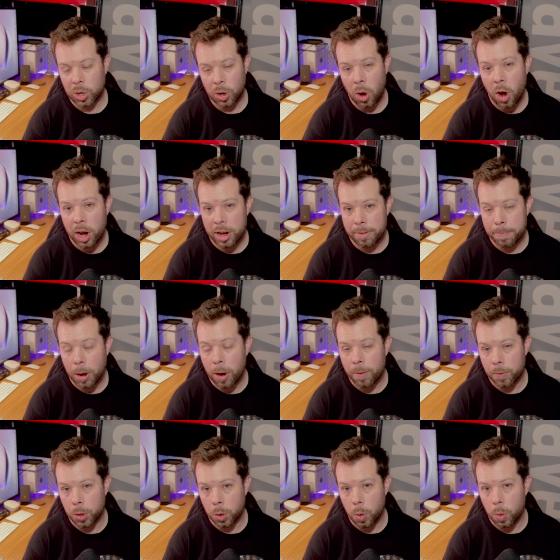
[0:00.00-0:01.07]
kind of par for
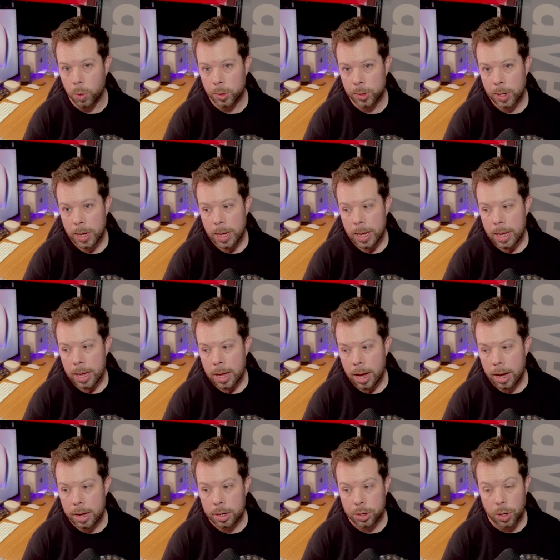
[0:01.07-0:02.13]
the course.
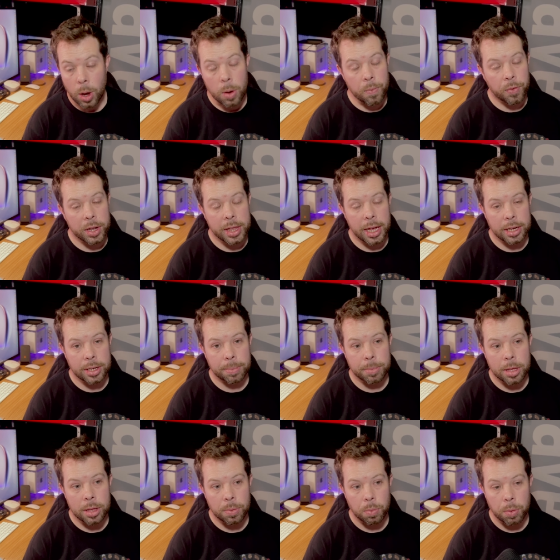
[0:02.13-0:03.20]
Uh, so hopefully that's
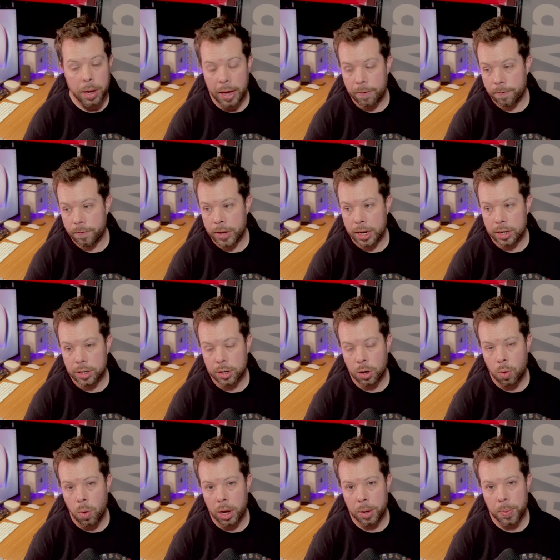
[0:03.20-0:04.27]
something that will get fixed
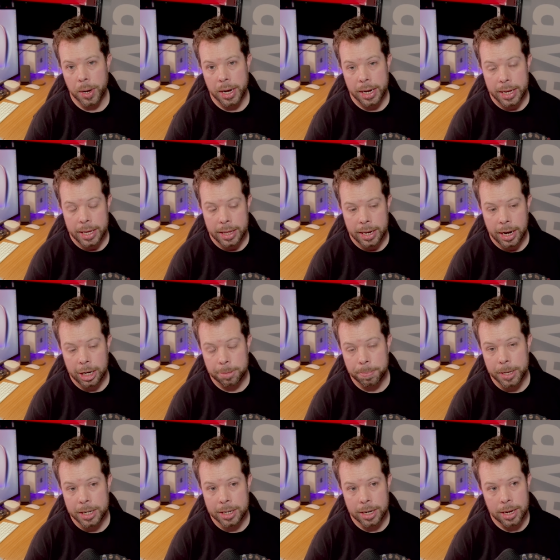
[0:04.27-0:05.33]
quite quickly in the next
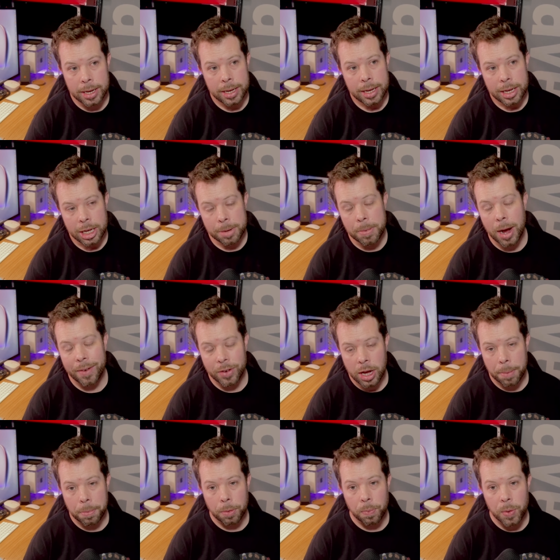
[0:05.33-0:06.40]
beta. You might have a
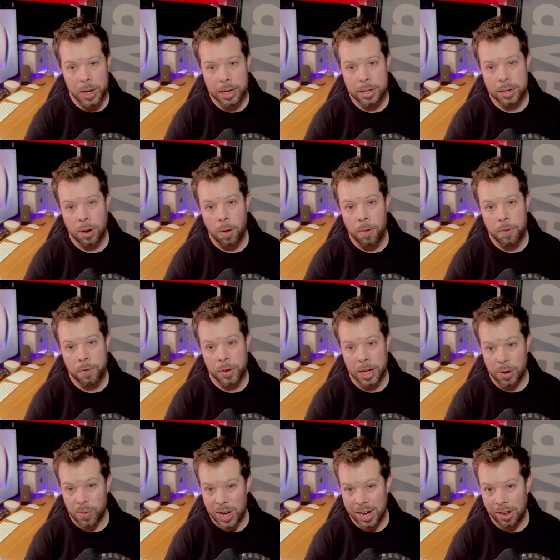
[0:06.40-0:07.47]
couple of weeks of
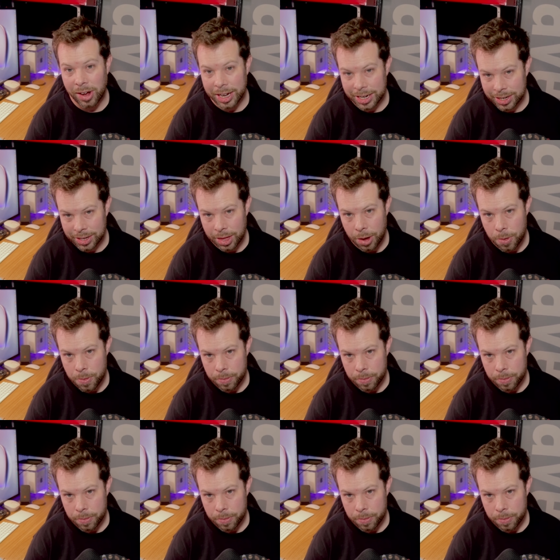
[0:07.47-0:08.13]
flickery lights though.